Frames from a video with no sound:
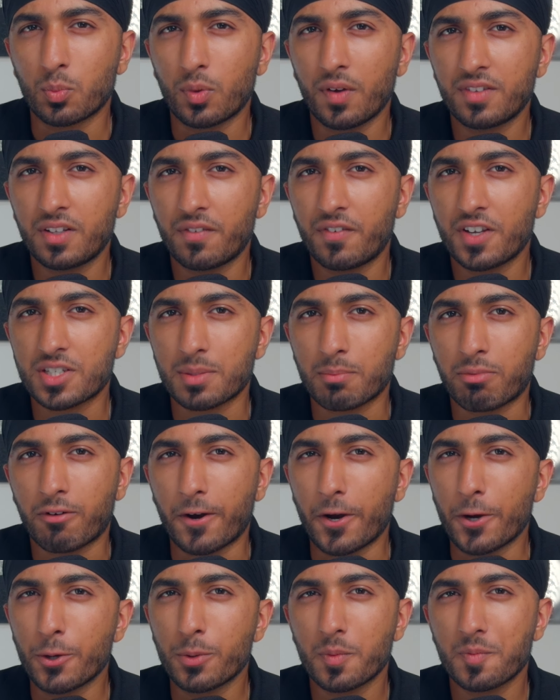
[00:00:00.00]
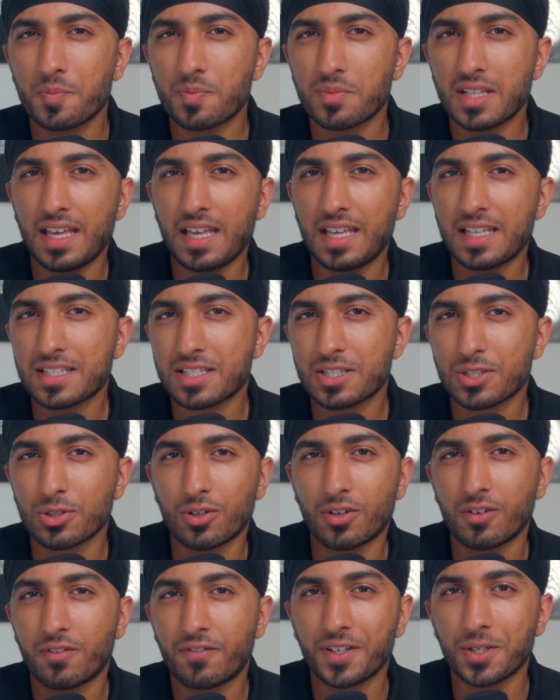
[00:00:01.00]
with the Vision Pro, it
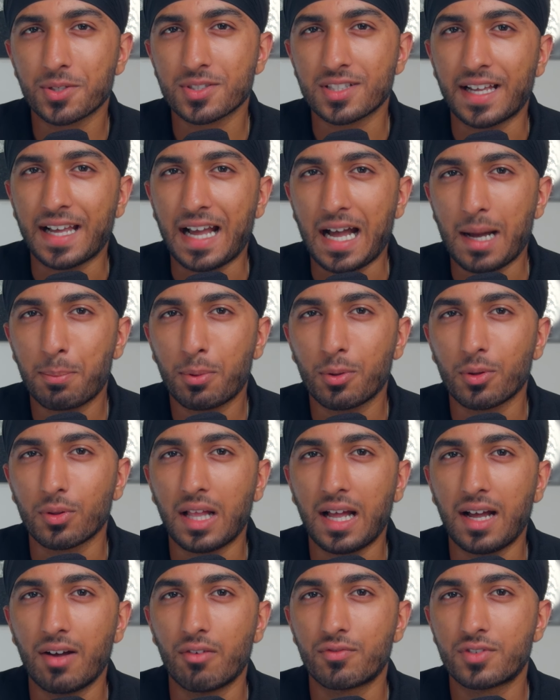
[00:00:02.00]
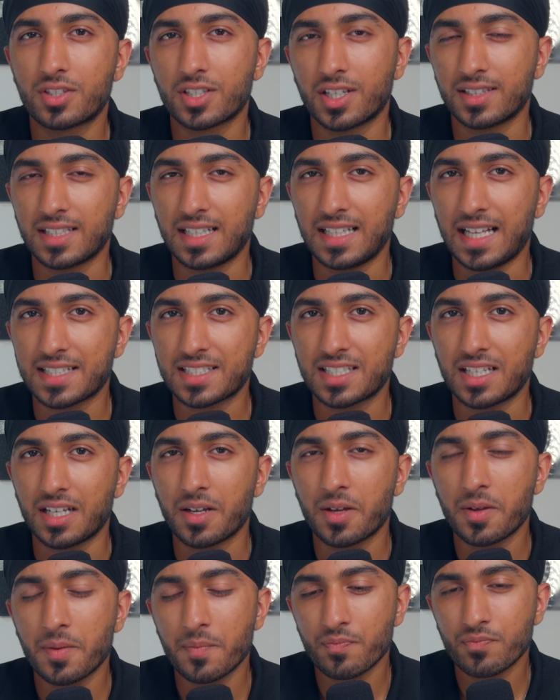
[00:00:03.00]
sort of feels like Apple have done the latter.
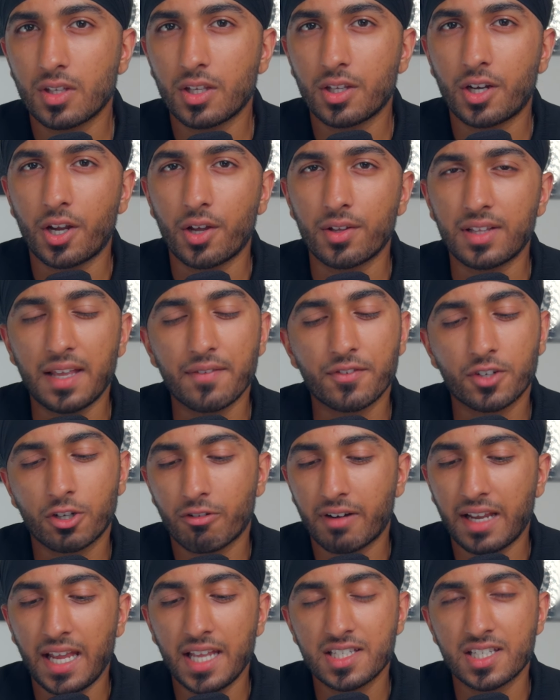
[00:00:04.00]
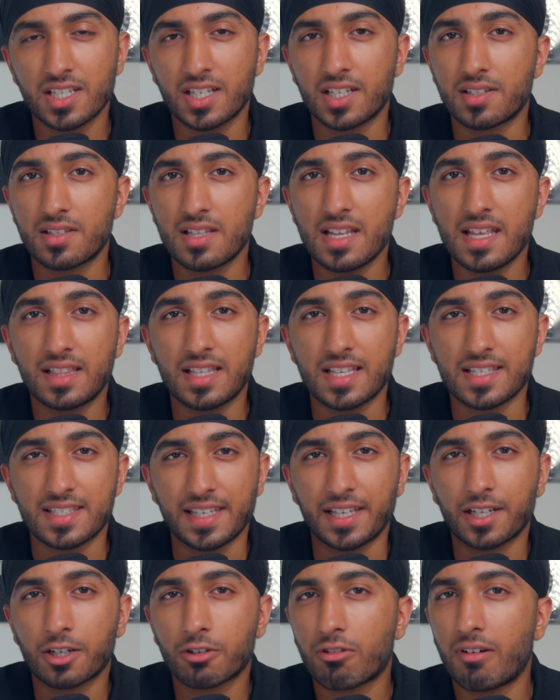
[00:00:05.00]
They've created this
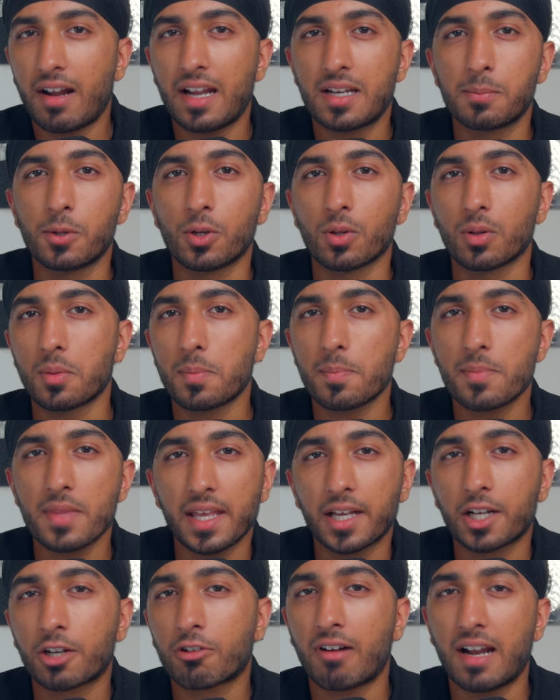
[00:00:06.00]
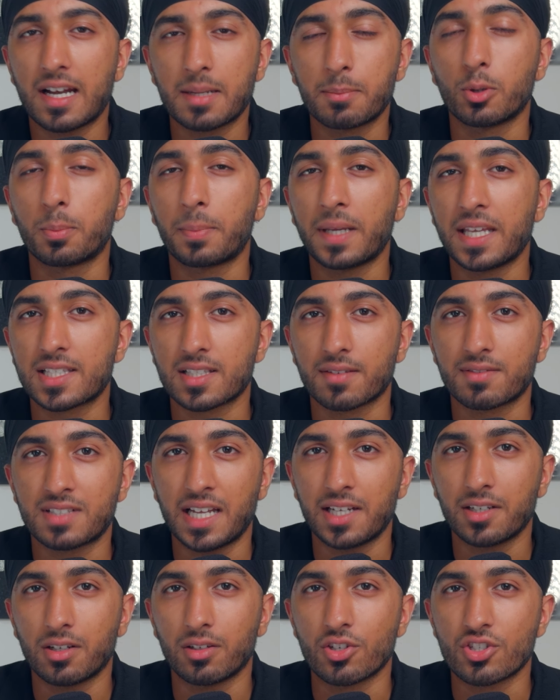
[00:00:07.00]
incredible piece of
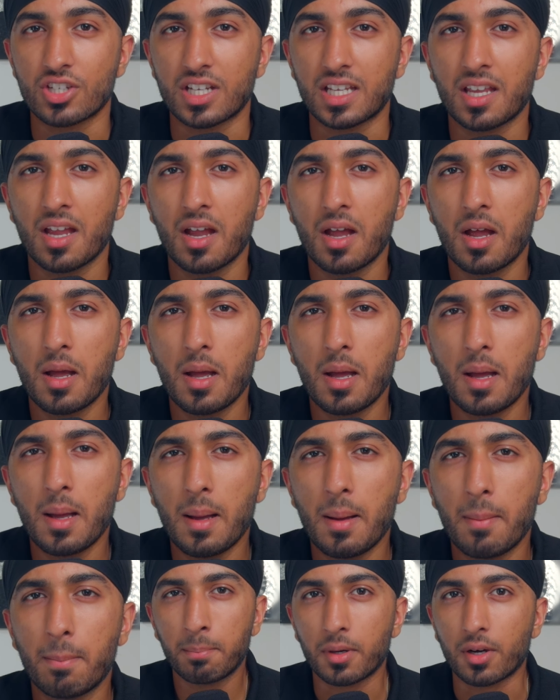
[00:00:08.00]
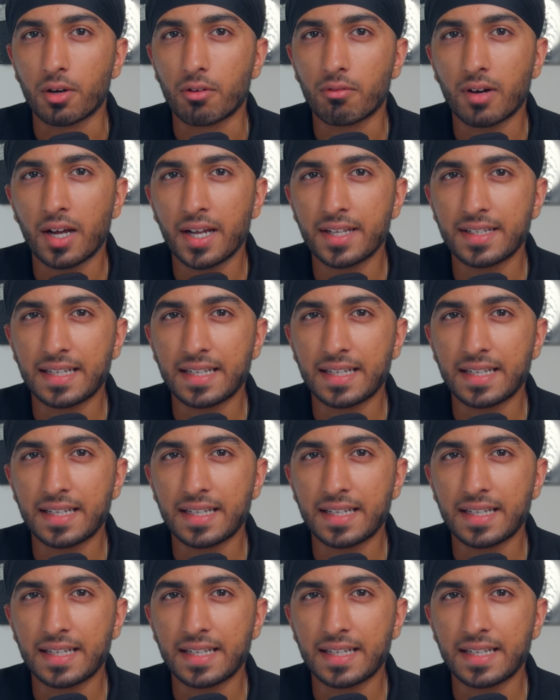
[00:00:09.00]
technology, but right